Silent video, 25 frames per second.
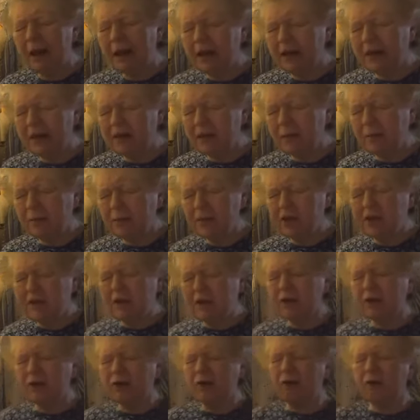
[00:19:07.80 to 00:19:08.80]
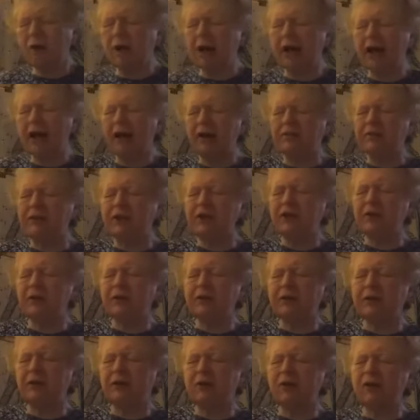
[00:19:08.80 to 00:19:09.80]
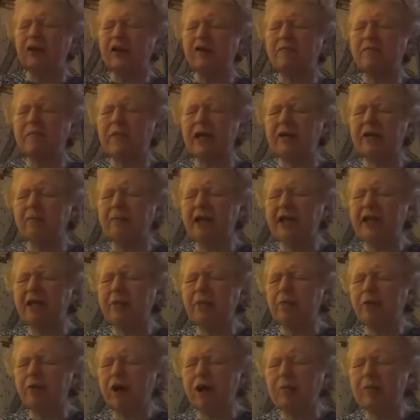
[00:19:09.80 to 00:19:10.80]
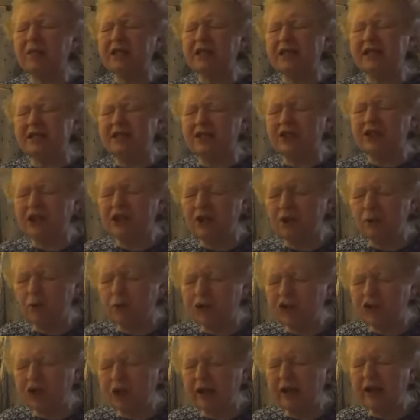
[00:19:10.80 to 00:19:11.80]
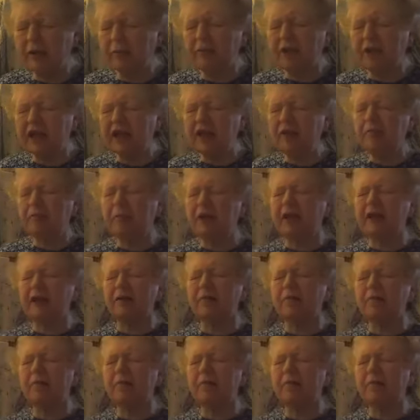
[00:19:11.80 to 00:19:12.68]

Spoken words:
So I'm just going to cry out to you. And Lord, I've made many promises to you, which I am keeping.